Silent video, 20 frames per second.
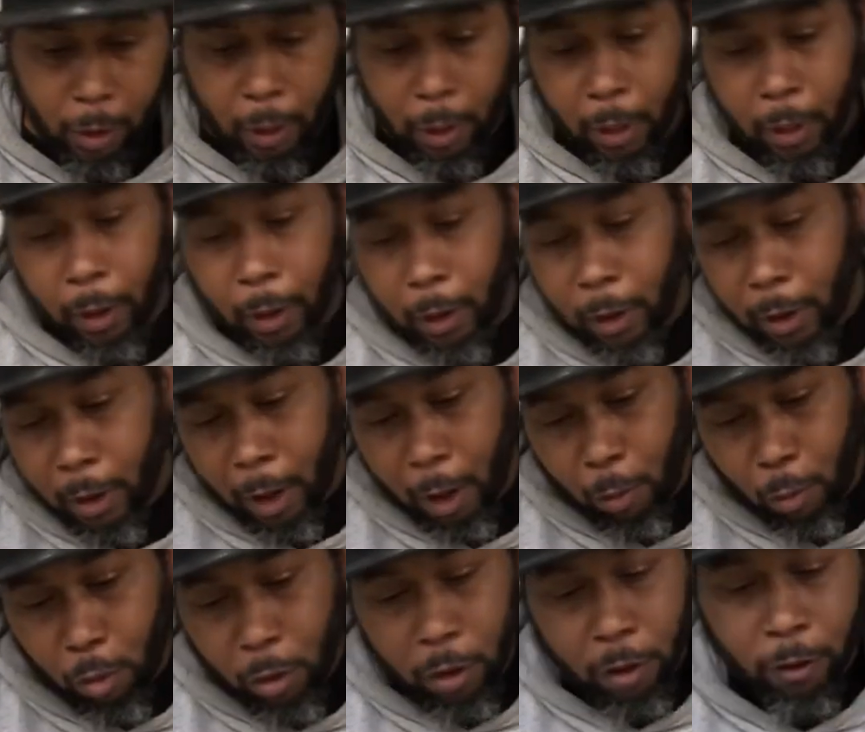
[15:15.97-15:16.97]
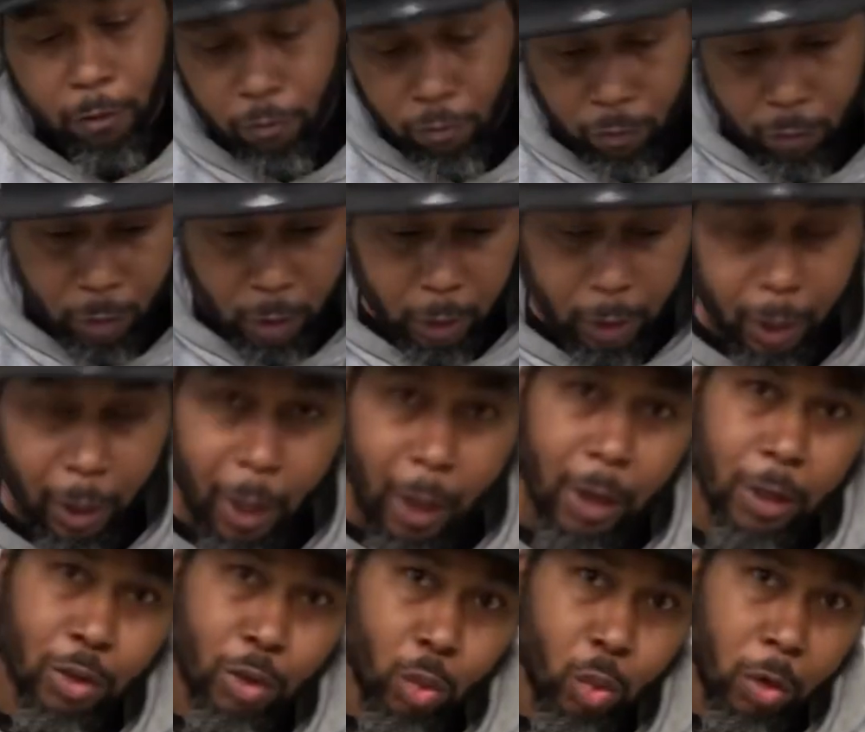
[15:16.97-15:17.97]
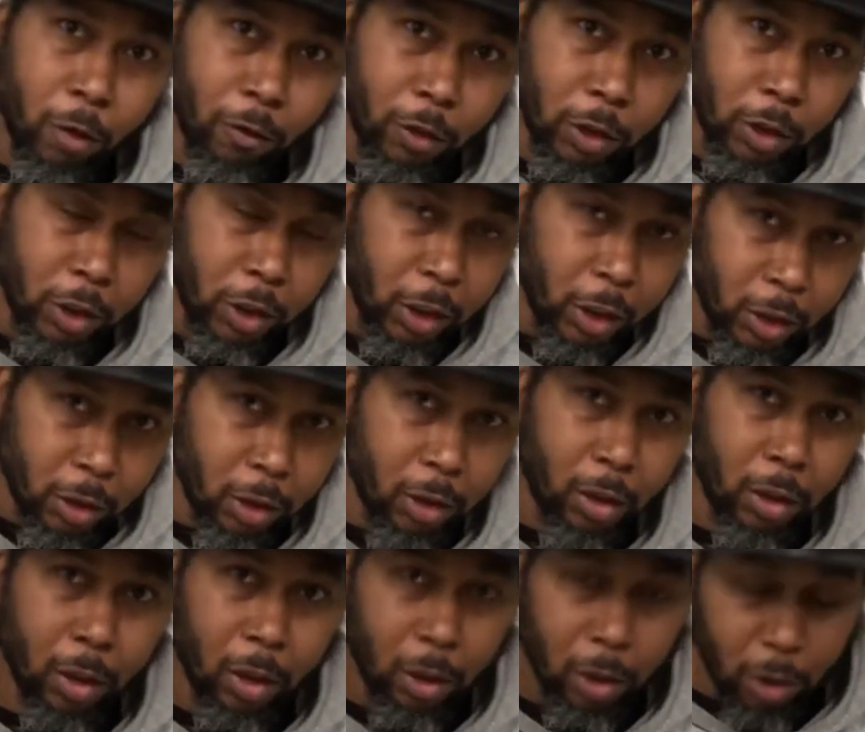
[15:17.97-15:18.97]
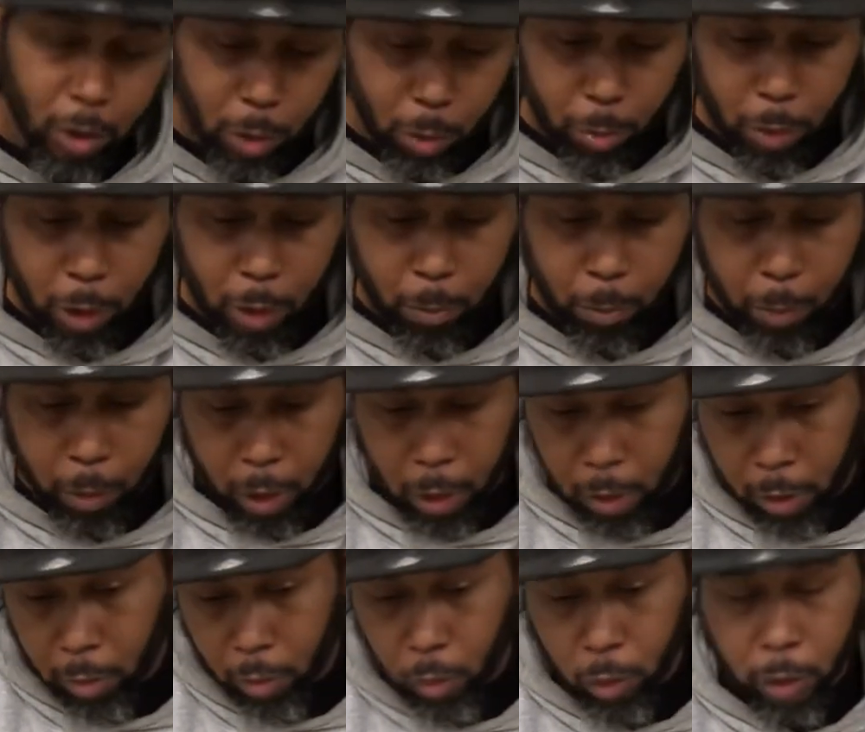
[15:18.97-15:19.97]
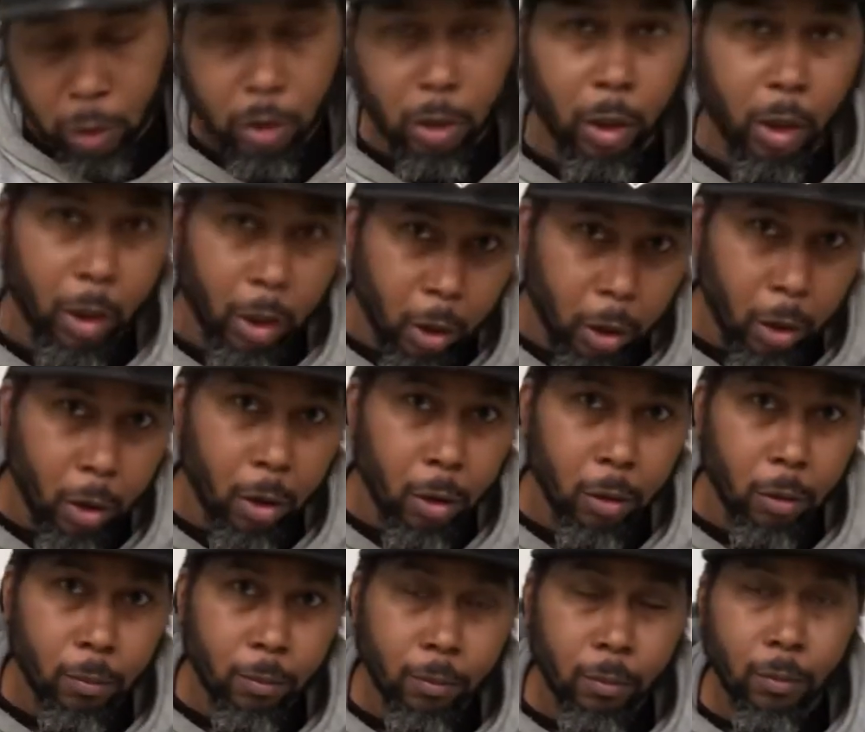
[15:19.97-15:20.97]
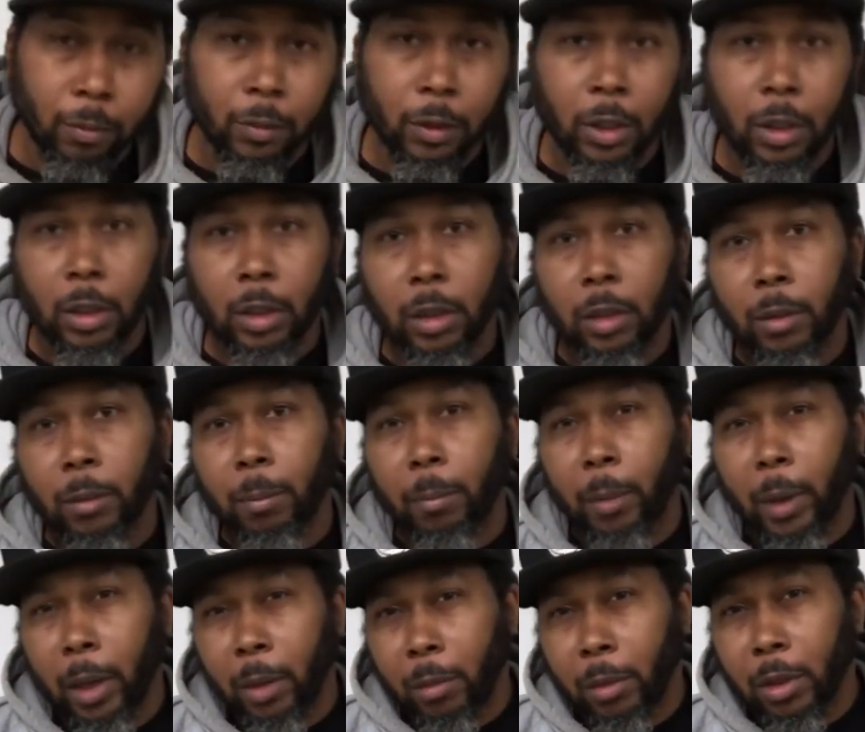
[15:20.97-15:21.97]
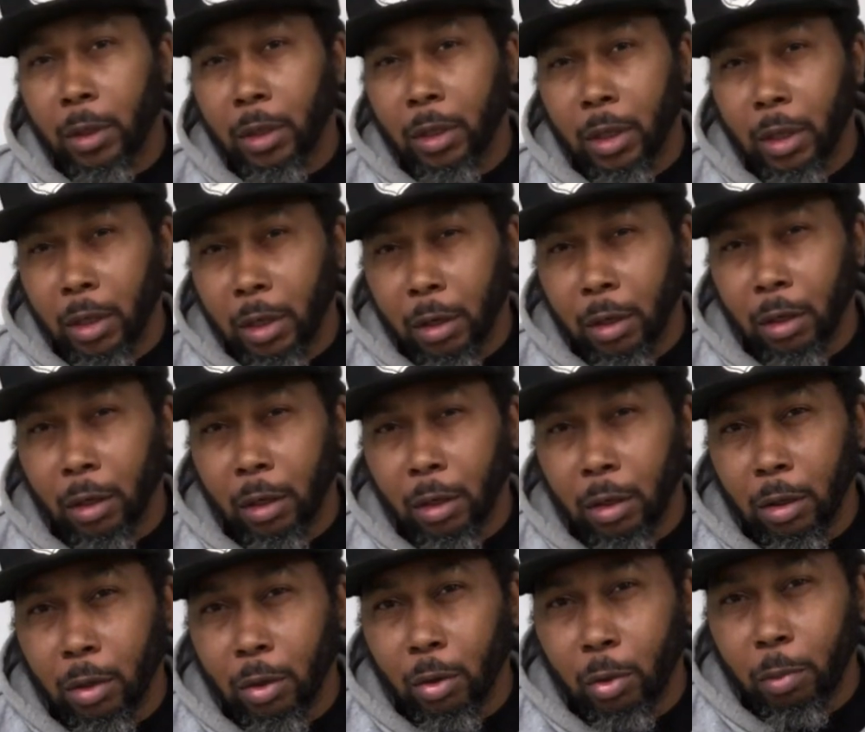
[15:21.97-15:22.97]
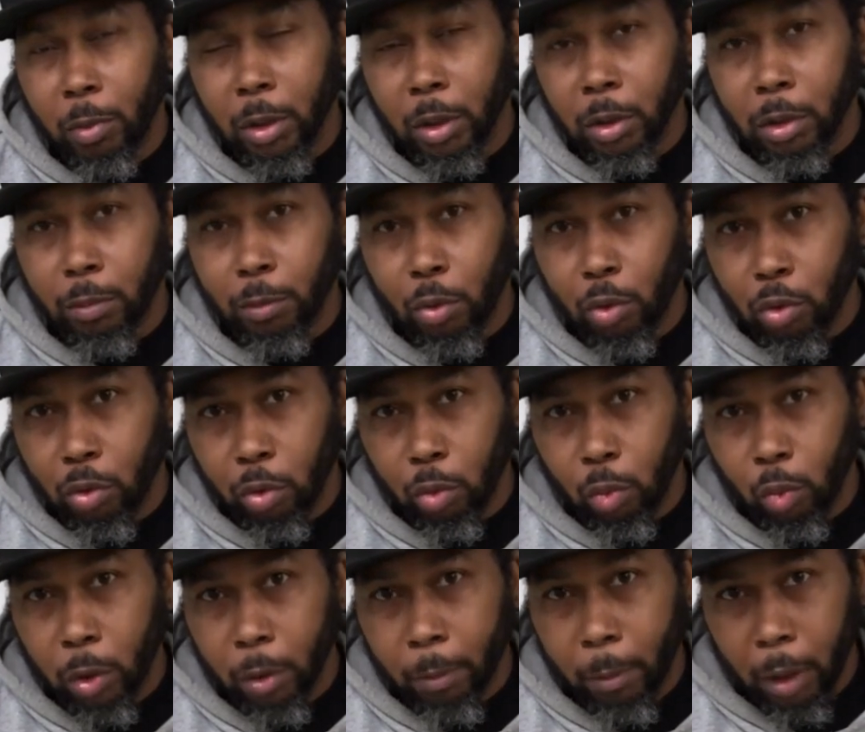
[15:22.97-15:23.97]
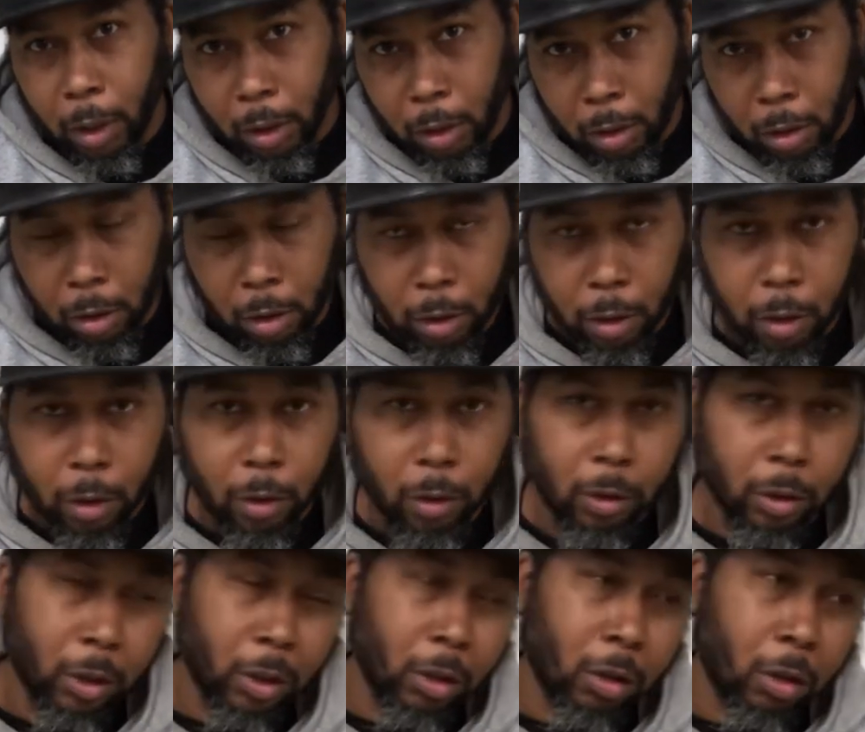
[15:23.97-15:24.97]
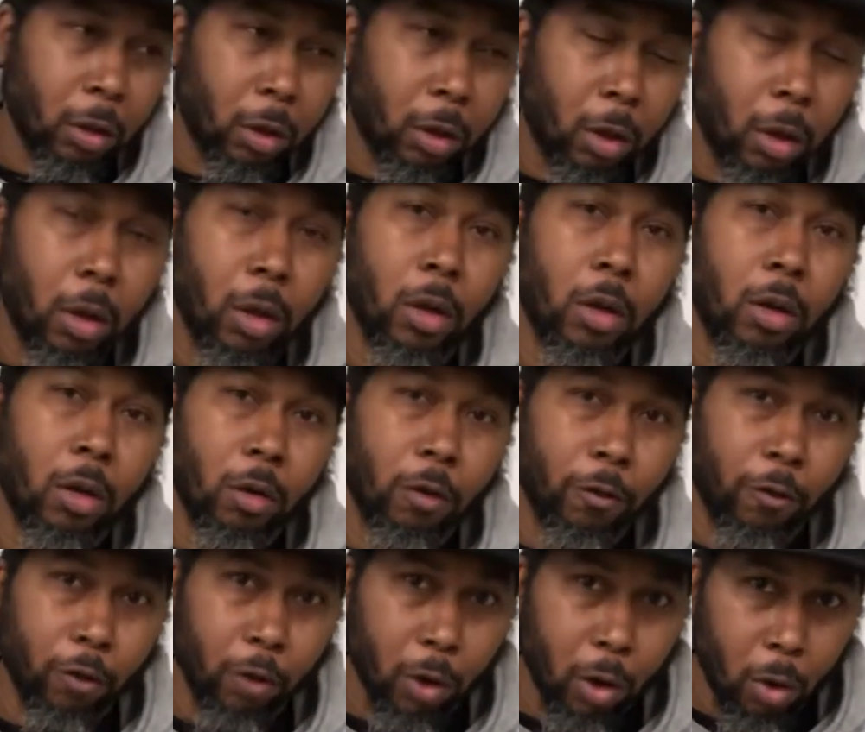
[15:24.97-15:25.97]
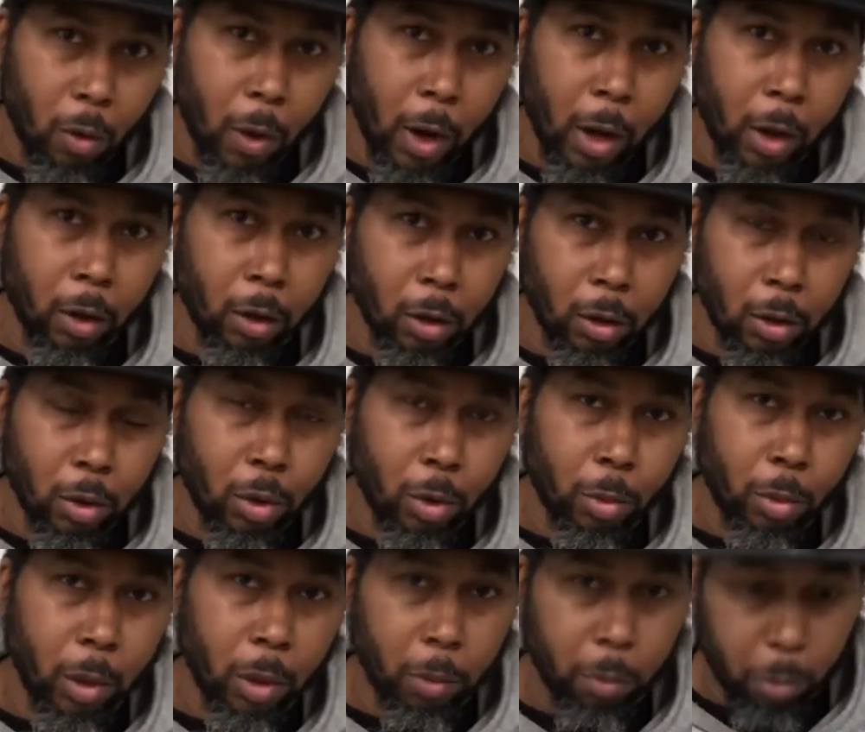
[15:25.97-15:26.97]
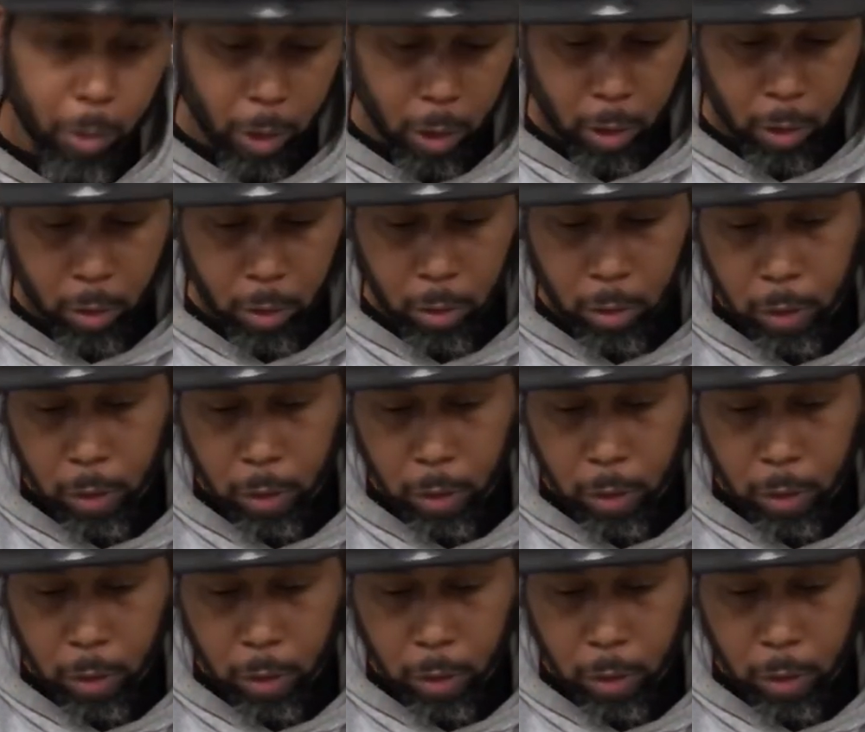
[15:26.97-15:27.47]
I would have liked to have adjusted it a little bit better with the air maybe to get it a little bit smoother with my clear, get the clear to flow out a little bit better.